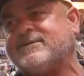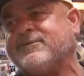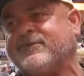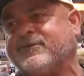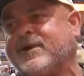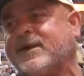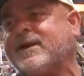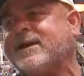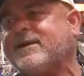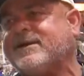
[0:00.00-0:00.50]

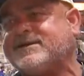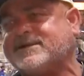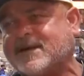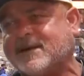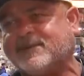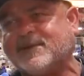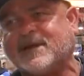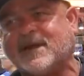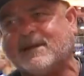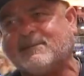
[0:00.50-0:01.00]
really
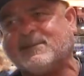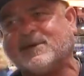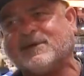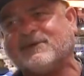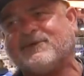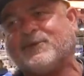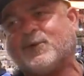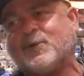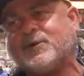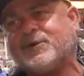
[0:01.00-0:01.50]
something I'm looking
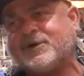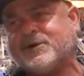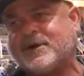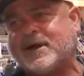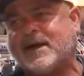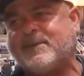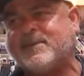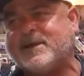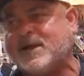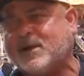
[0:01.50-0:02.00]
forward to, and
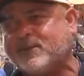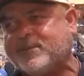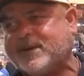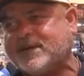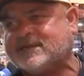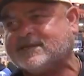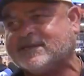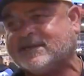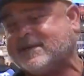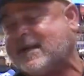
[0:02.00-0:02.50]
I'll be on
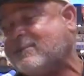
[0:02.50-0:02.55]
pins and needles.